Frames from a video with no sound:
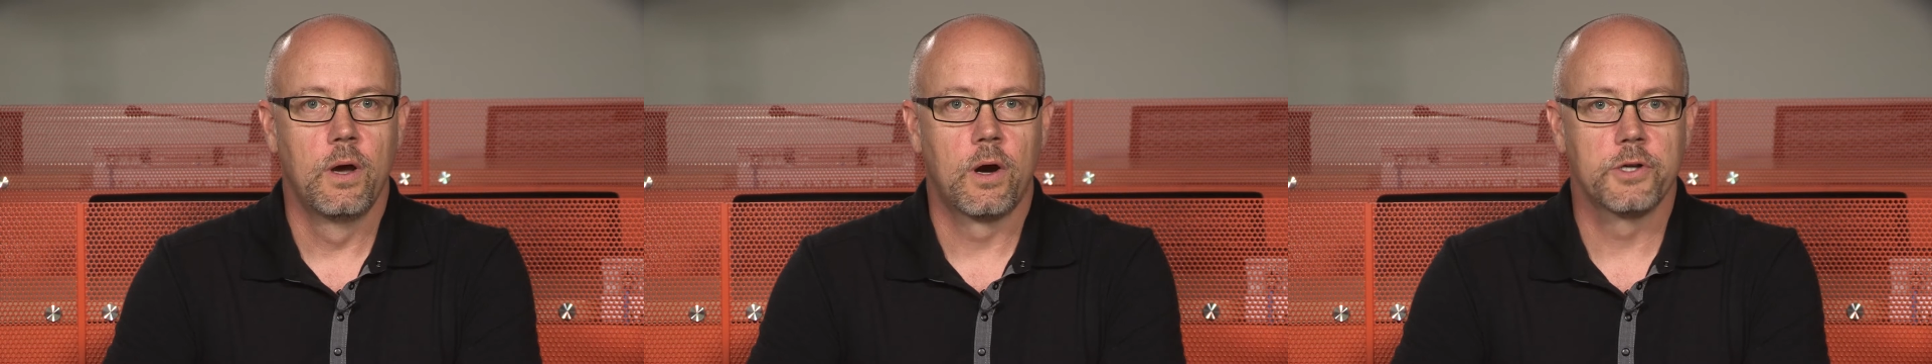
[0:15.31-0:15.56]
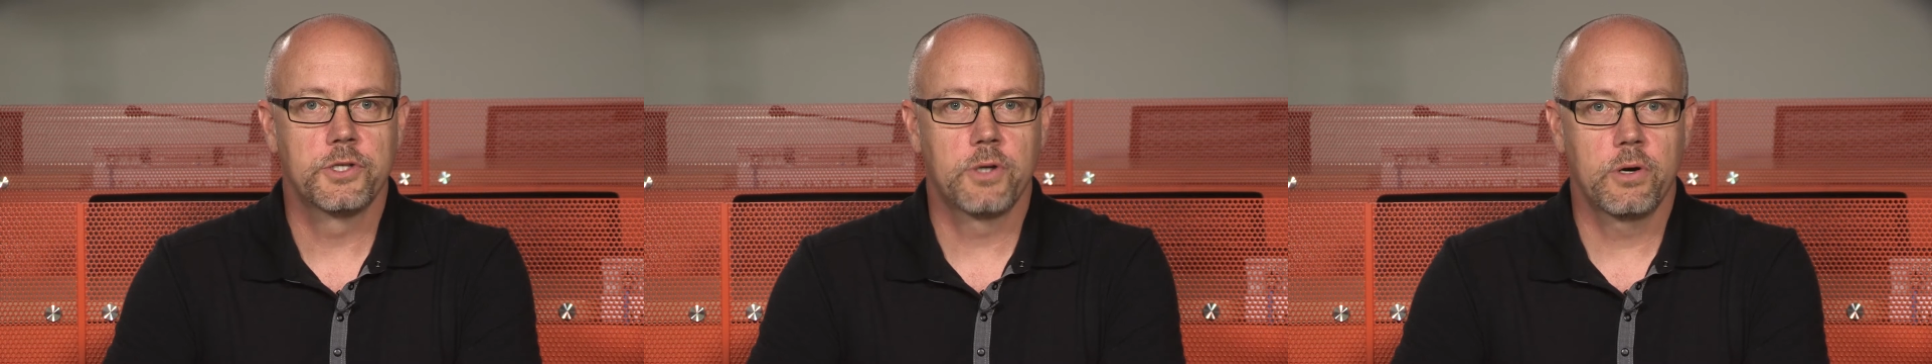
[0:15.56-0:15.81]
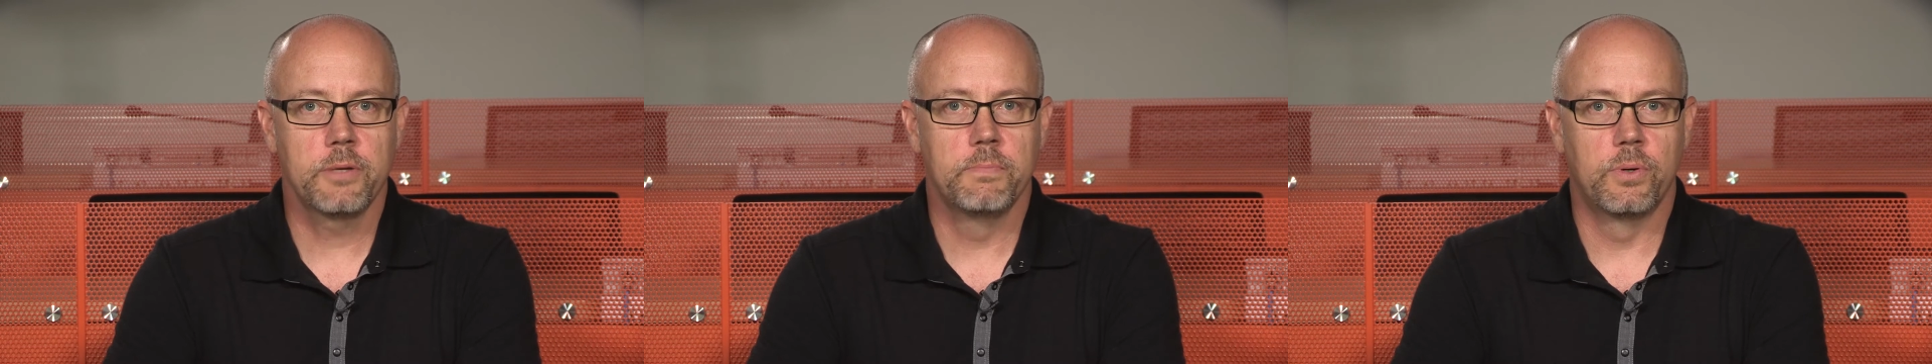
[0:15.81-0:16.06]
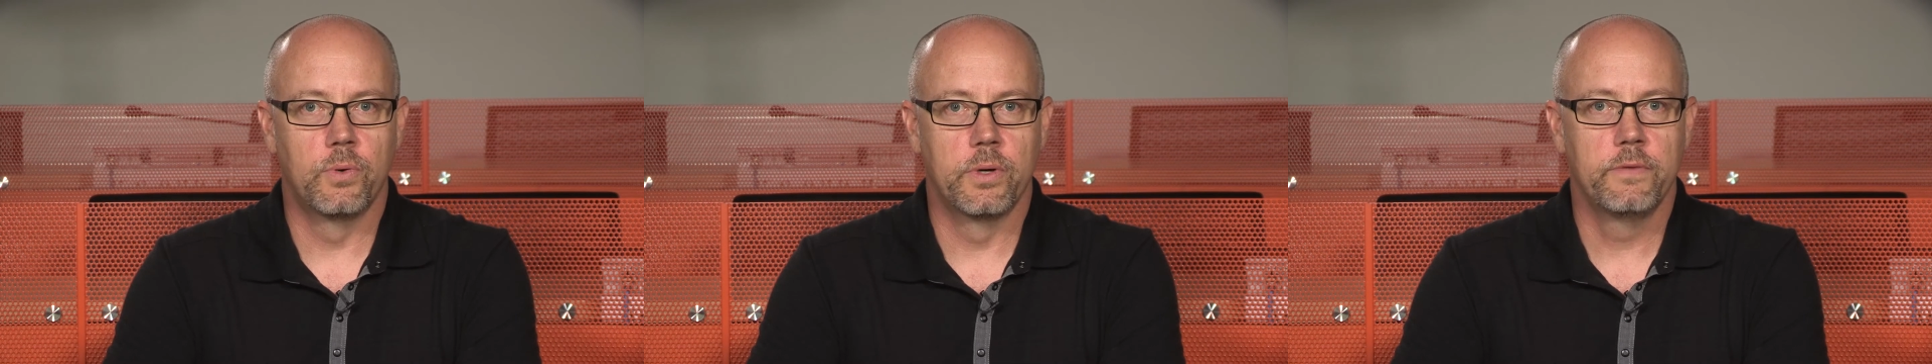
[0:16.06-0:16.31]
Our starting
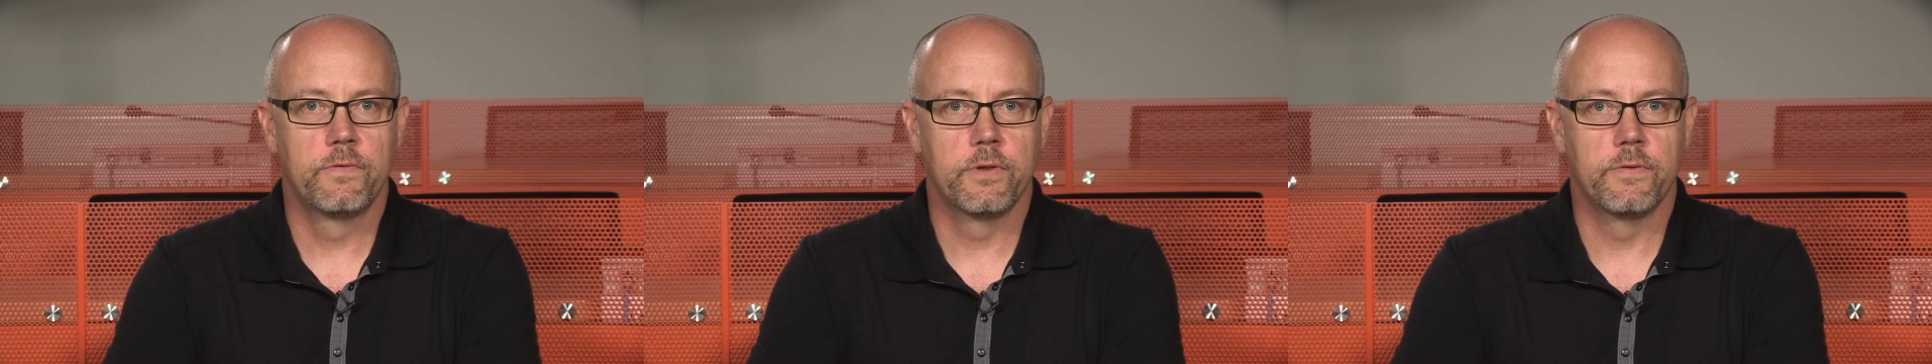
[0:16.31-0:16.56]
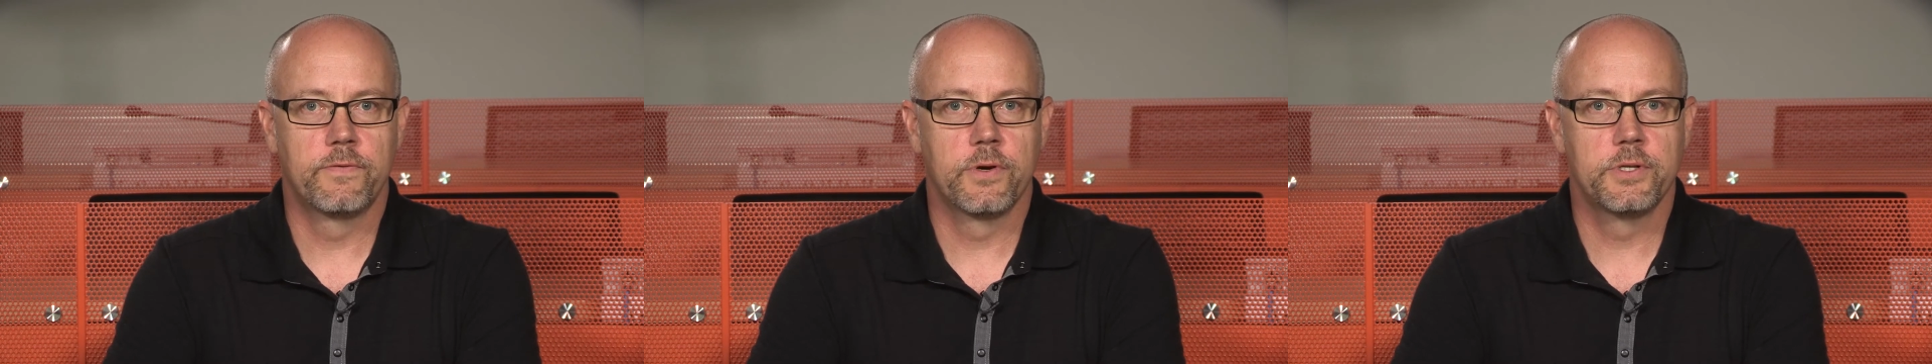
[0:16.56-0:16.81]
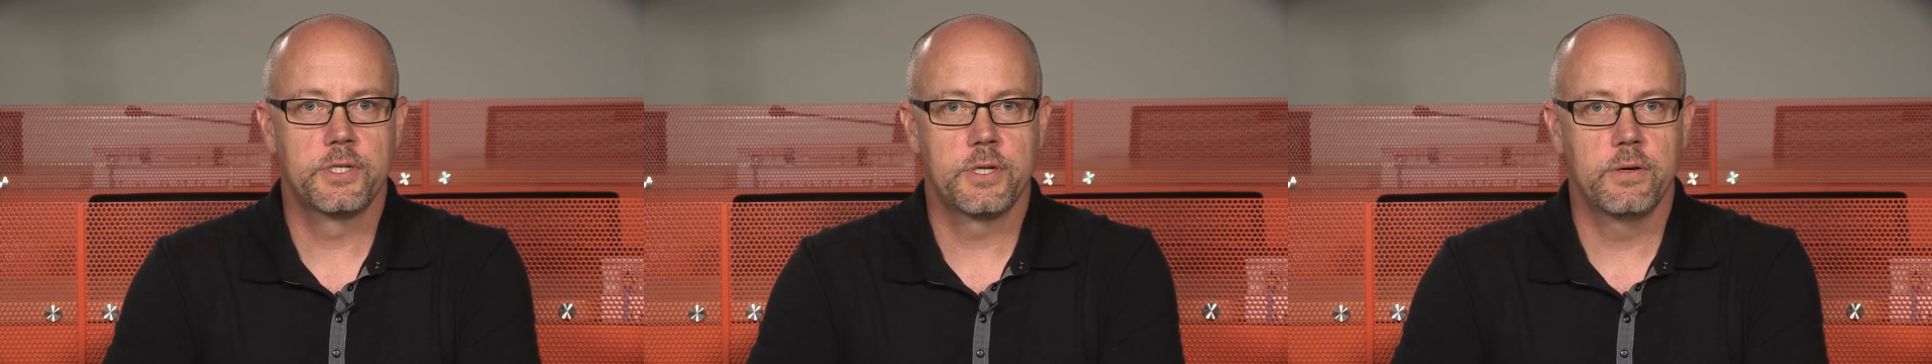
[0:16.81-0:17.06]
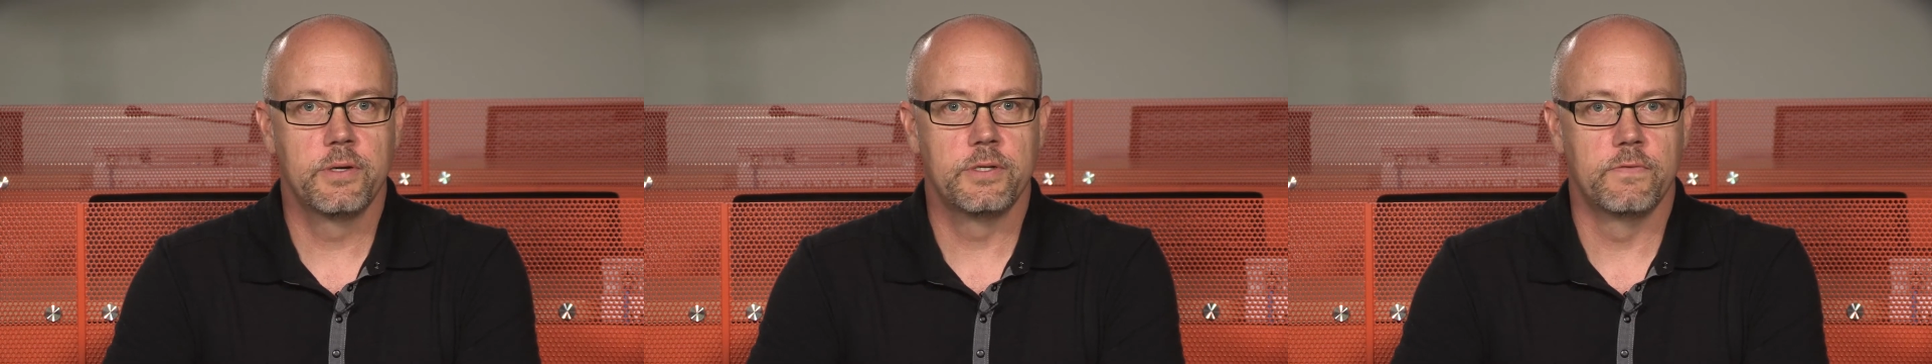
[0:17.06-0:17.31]
point for the first
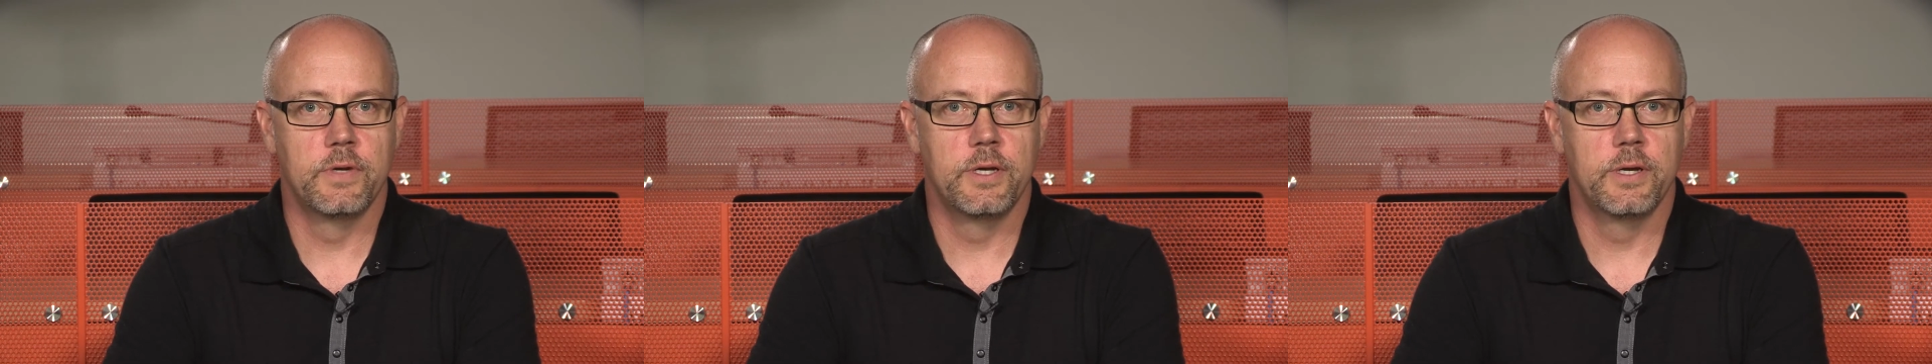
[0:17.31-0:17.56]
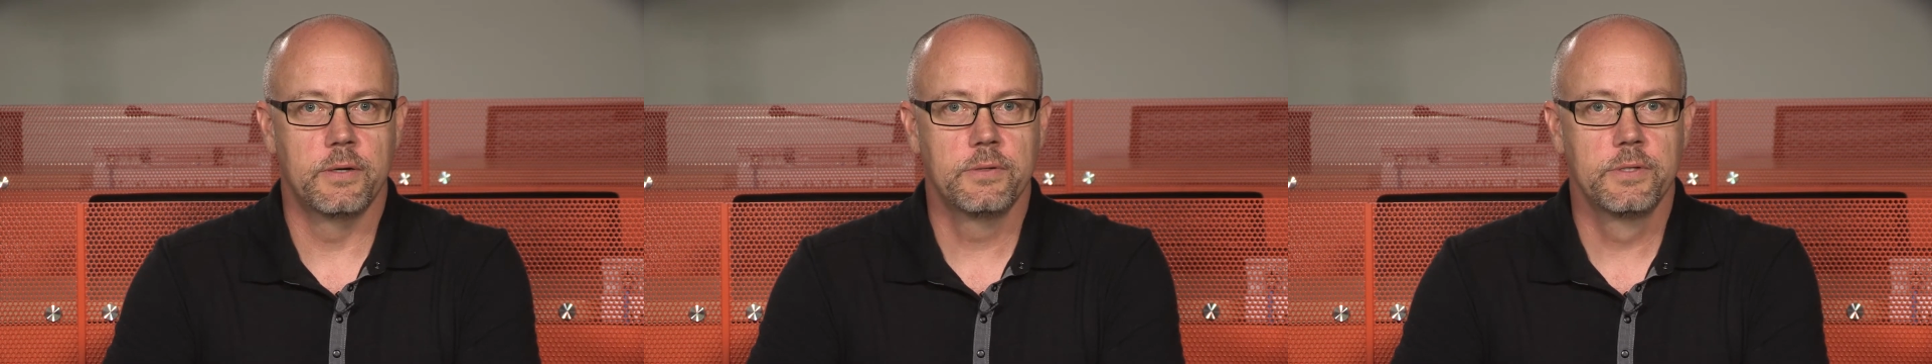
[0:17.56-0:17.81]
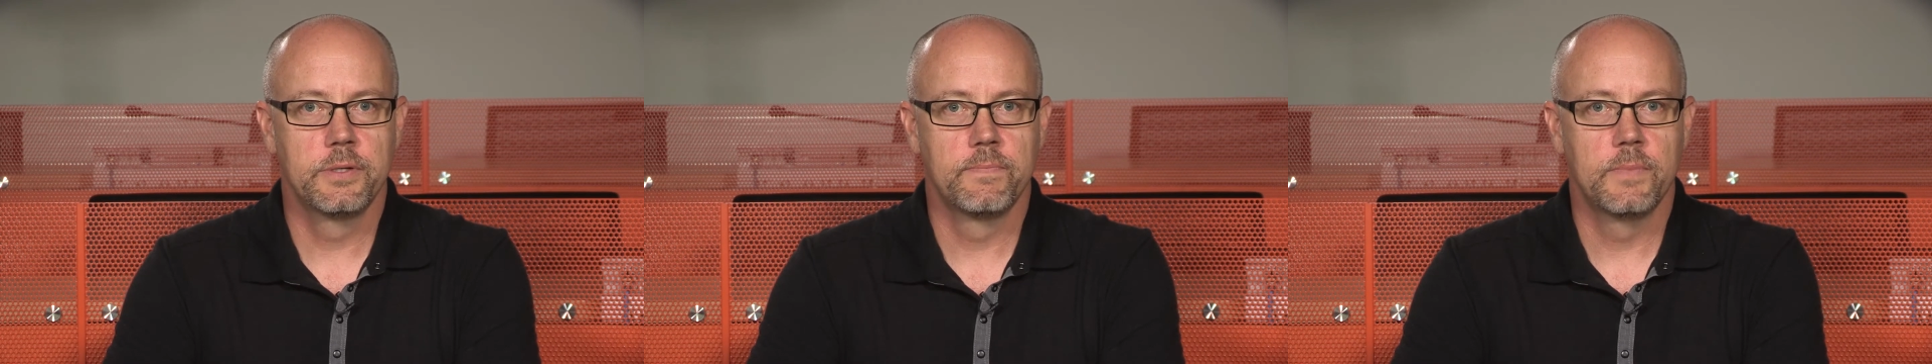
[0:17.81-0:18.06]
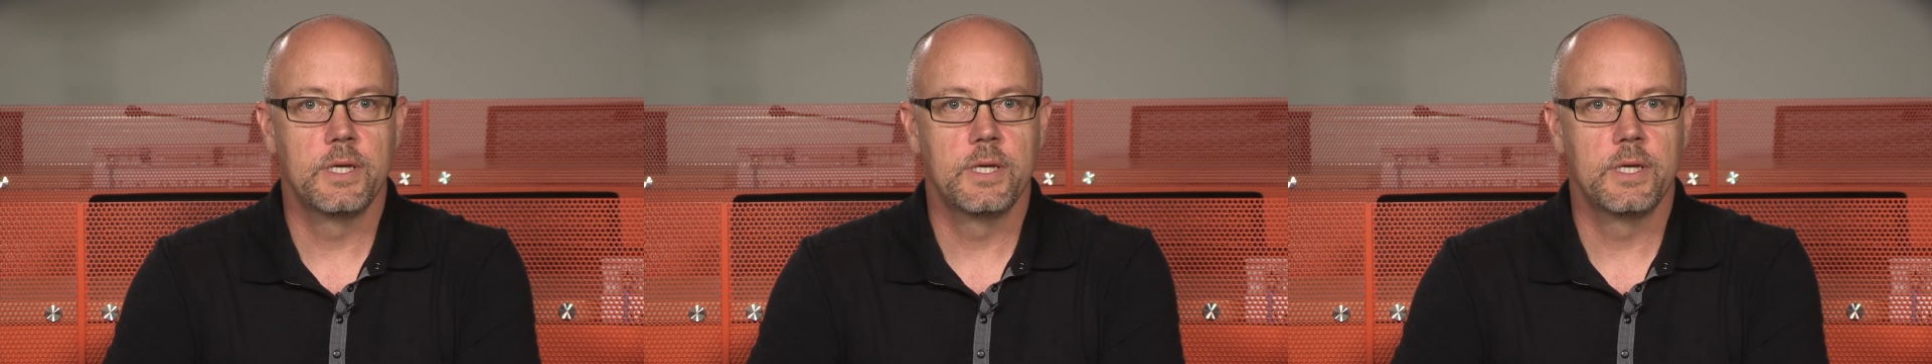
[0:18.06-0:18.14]
series of videos